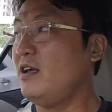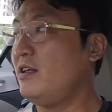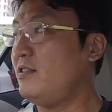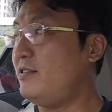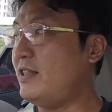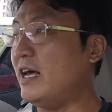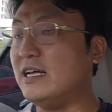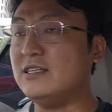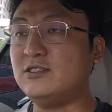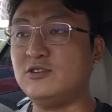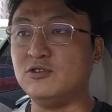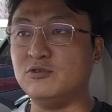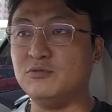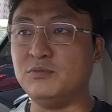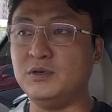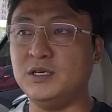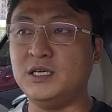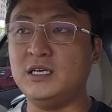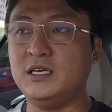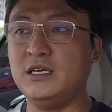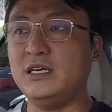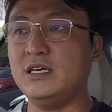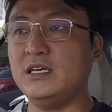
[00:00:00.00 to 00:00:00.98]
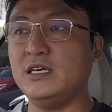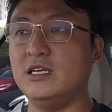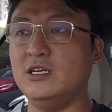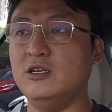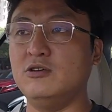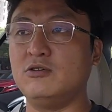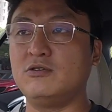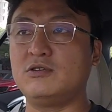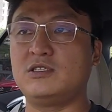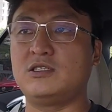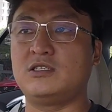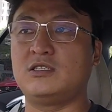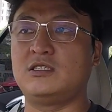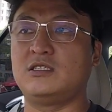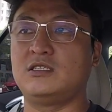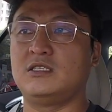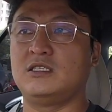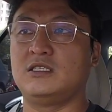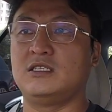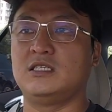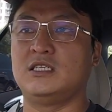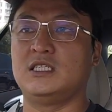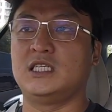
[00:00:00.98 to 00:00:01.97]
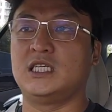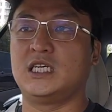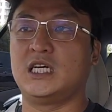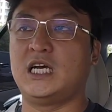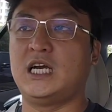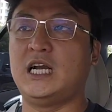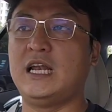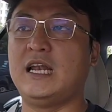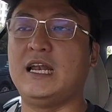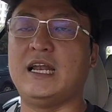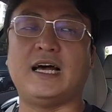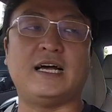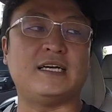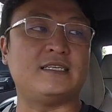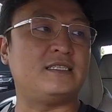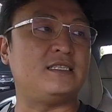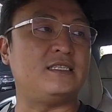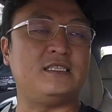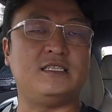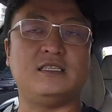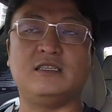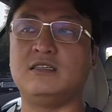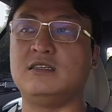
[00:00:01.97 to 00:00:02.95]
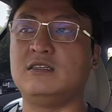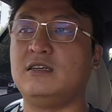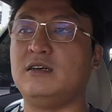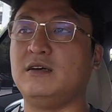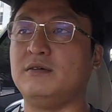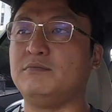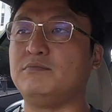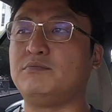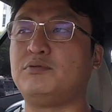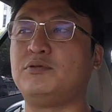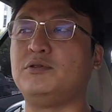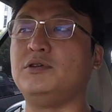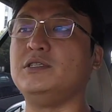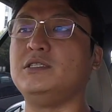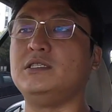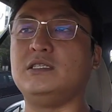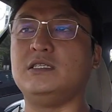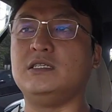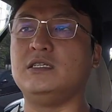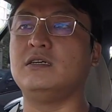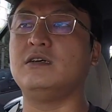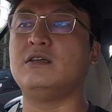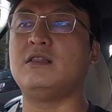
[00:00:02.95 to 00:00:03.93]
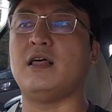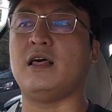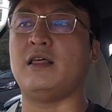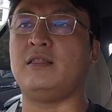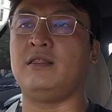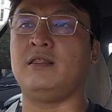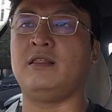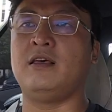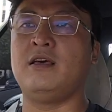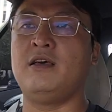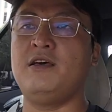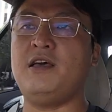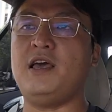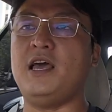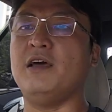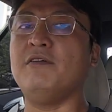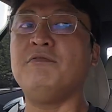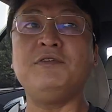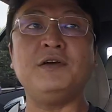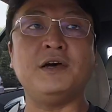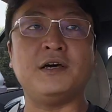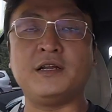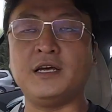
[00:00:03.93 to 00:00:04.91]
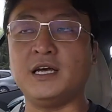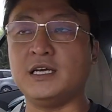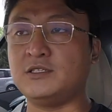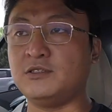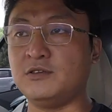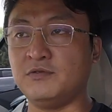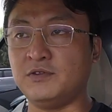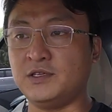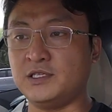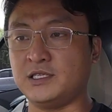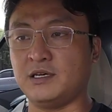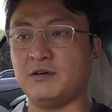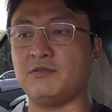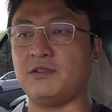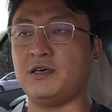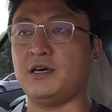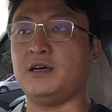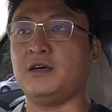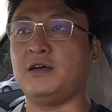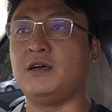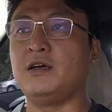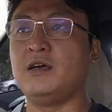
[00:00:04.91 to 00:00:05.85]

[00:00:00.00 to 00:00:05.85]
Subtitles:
That to me looks classier and prettier than every other SUVs out there.